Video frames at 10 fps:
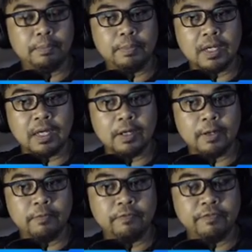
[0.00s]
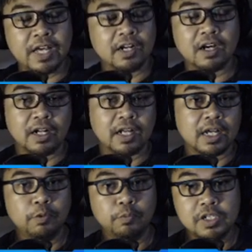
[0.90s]
um, Vanguard
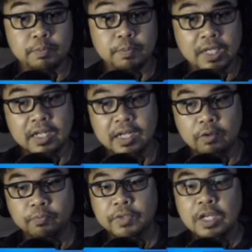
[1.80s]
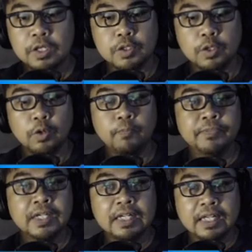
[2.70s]
account, which is paid account. So
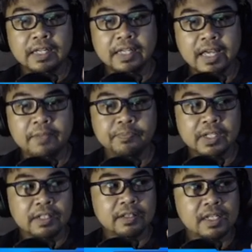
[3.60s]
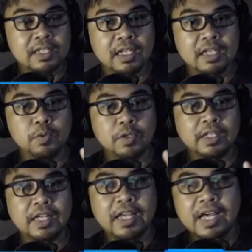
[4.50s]
again, this is what
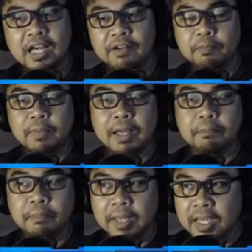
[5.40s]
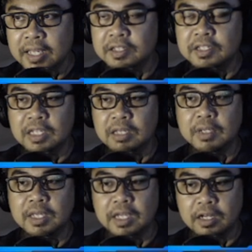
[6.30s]
I have. My main team
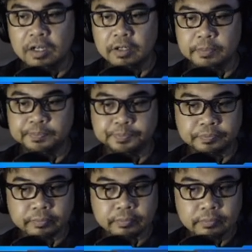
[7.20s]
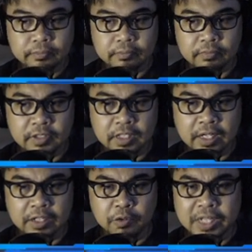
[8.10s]
here, I
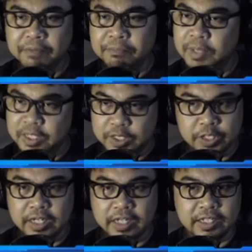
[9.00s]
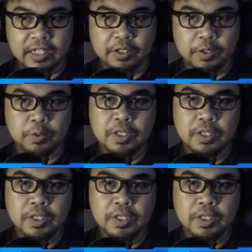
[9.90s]
don't have much, I tell you